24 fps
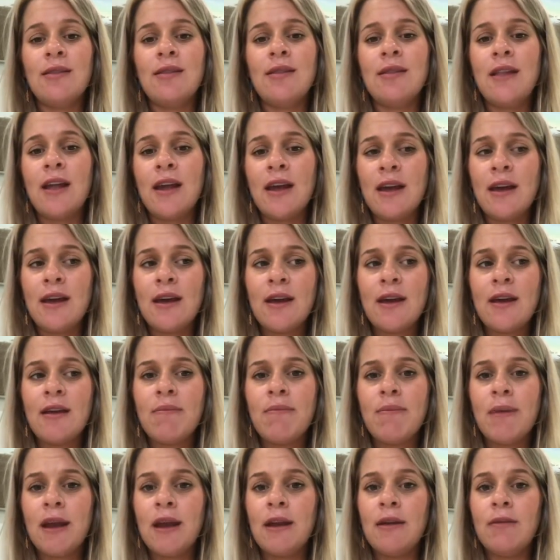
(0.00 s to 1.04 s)

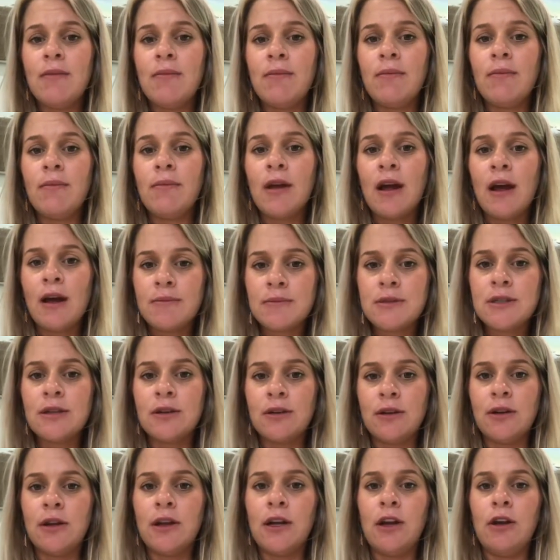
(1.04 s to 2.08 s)
they've been
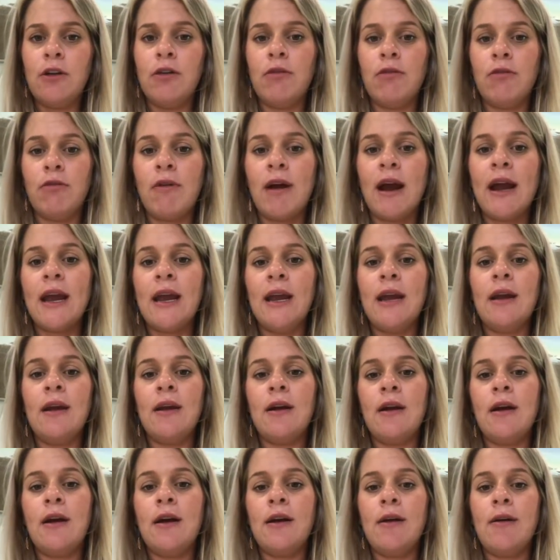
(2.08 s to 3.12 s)
absolutely great
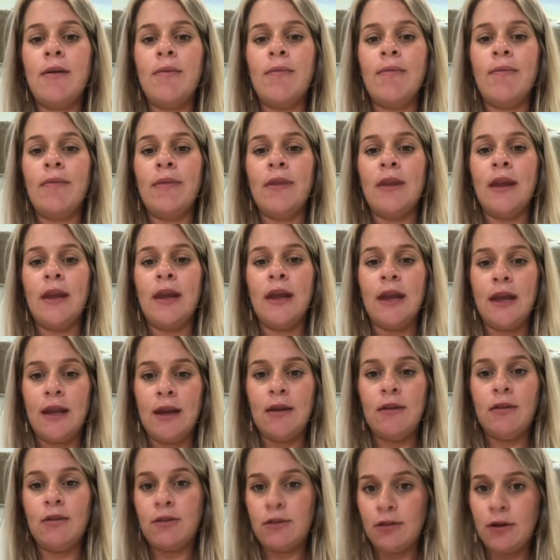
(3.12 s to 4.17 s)

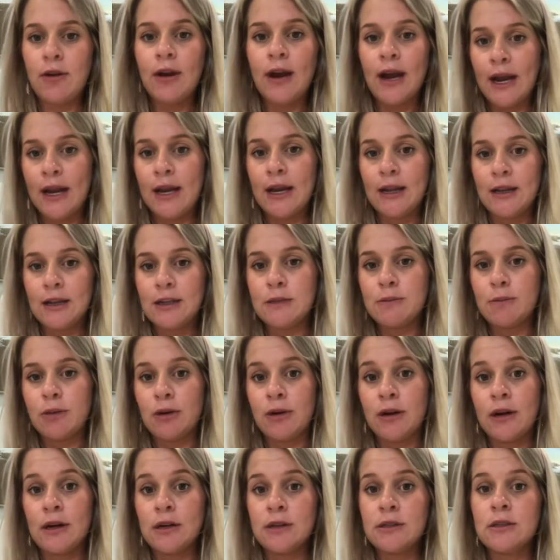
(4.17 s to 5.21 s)
in creating this
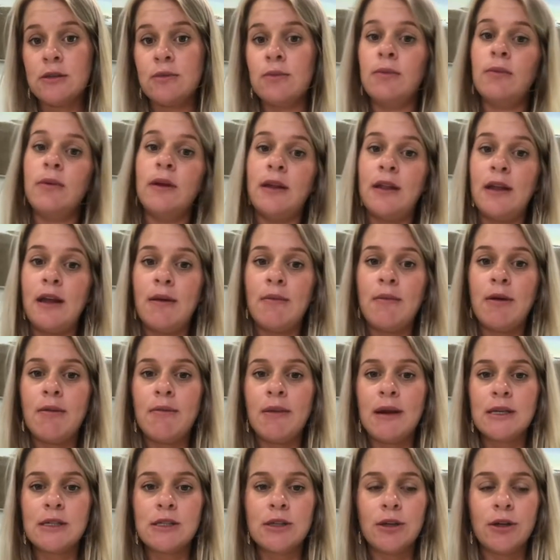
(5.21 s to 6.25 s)
product with
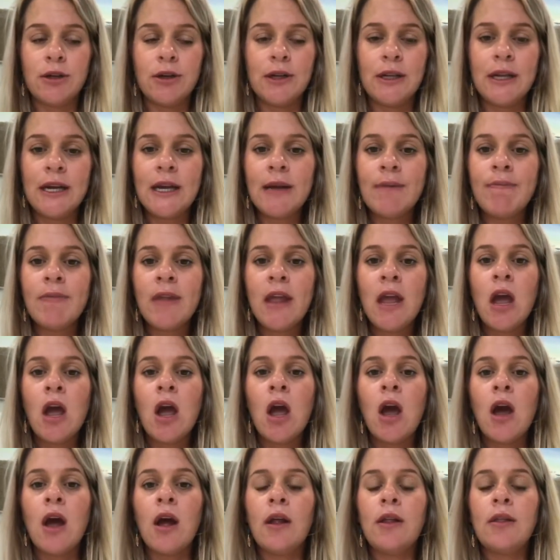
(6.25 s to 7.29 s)
MMS Clothing.
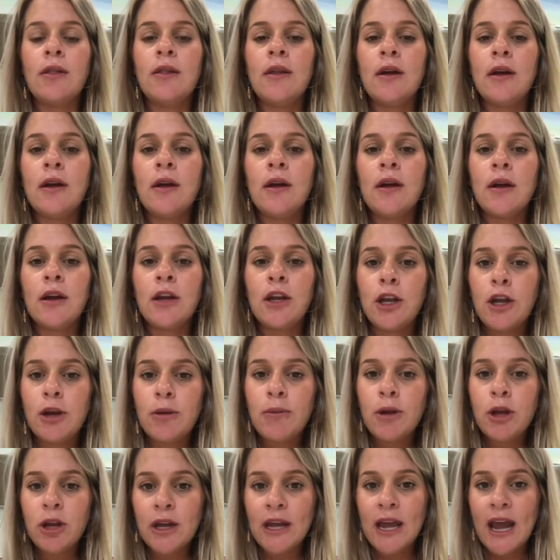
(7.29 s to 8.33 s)
The
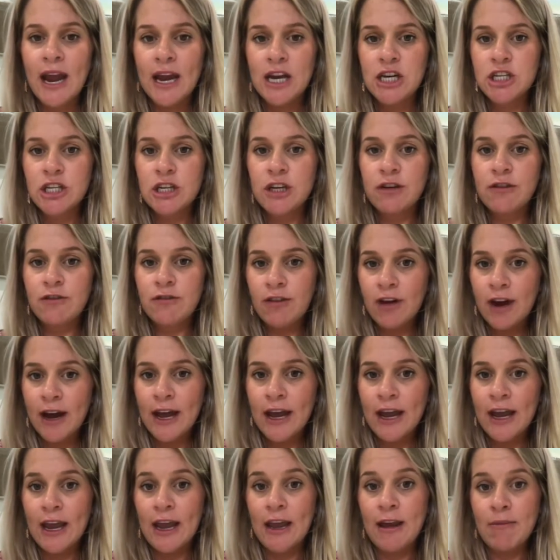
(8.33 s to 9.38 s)
communication
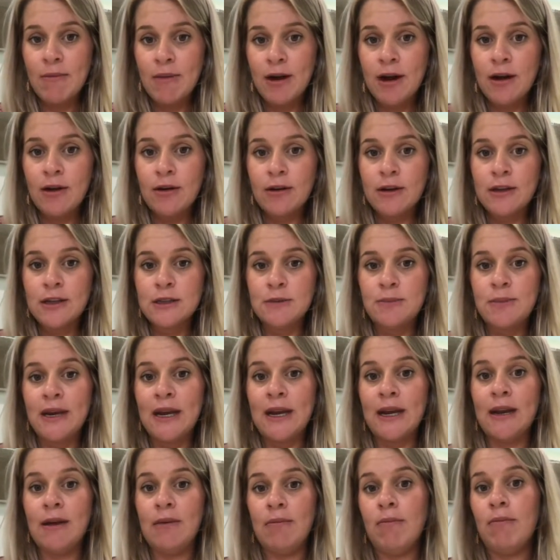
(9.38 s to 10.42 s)
via email has
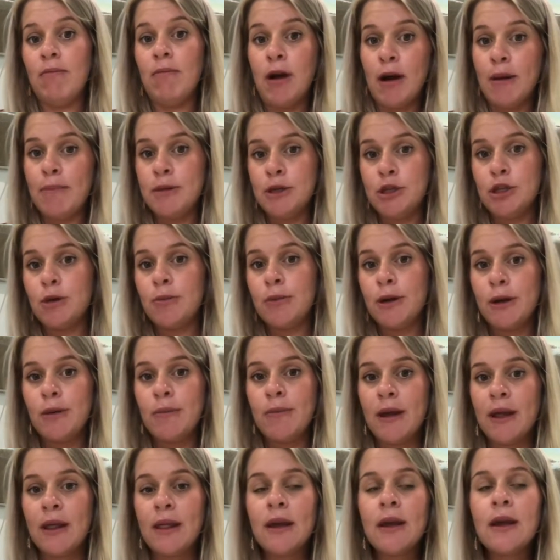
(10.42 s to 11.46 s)
been my predominant
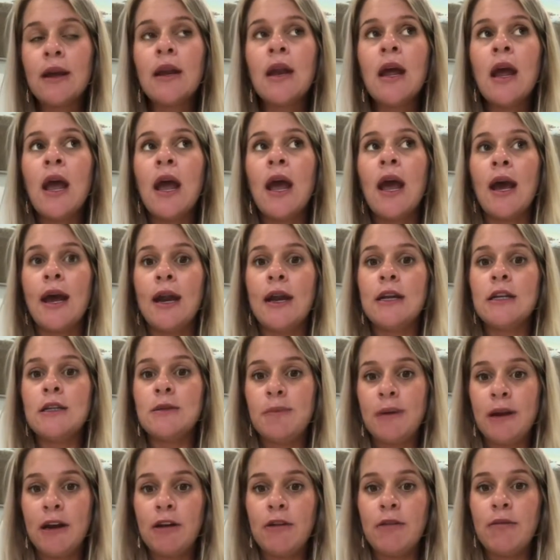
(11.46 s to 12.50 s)
method, and it's
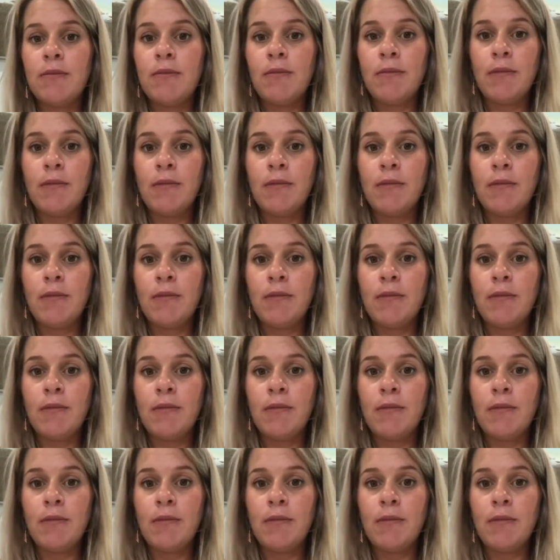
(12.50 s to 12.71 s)
been